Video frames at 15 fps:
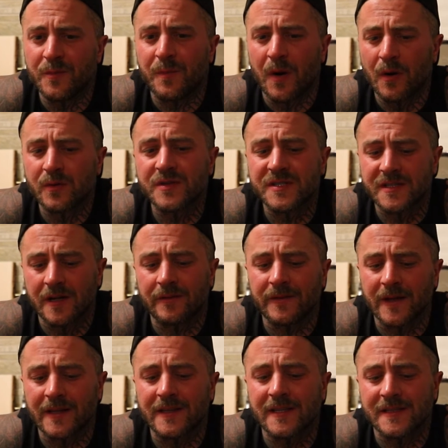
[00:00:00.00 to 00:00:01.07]
you post stuff
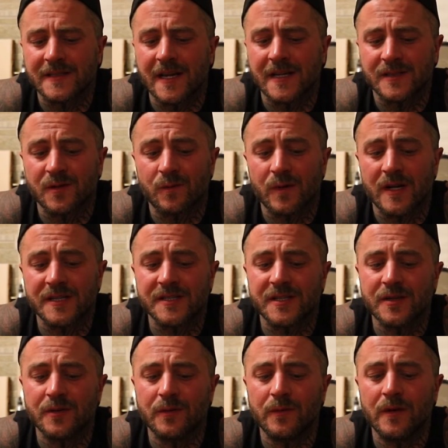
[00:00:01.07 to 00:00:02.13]
like this as a
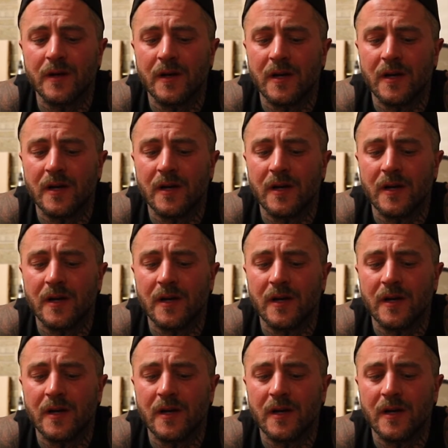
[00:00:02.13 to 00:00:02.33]
rescue,